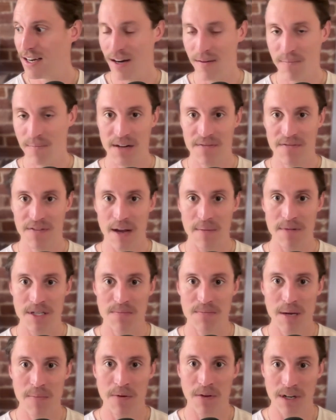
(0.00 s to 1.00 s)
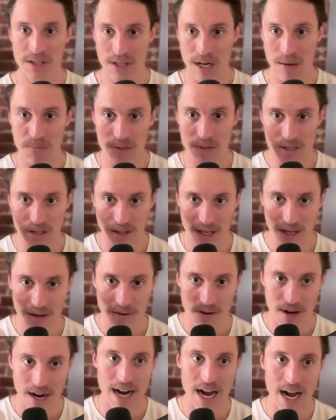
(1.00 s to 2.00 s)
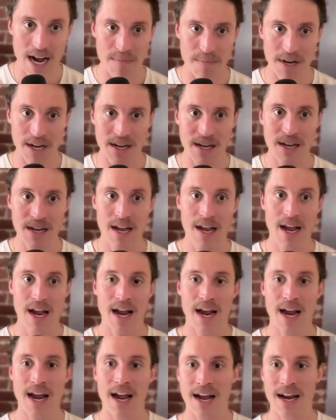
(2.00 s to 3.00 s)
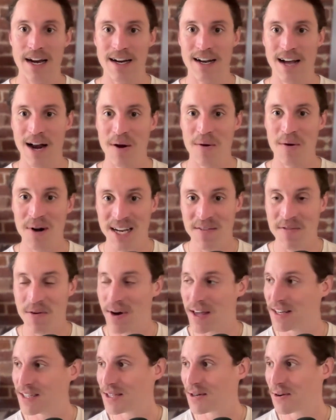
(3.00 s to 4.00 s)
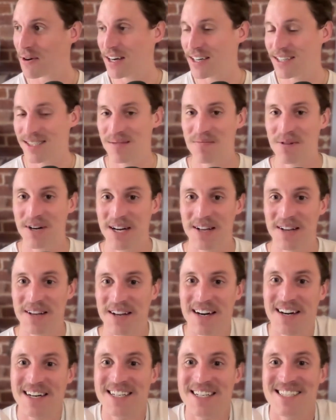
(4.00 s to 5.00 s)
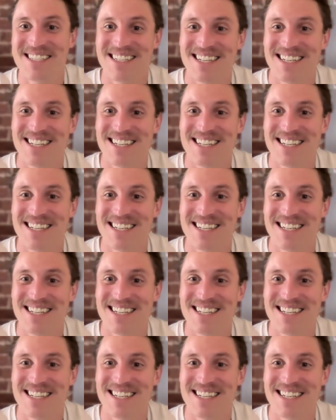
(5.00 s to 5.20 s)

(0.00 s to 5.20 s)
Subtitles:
big famous people, and Trump was looking right at me. And I don't want to give away the story because it's pretty hilarious.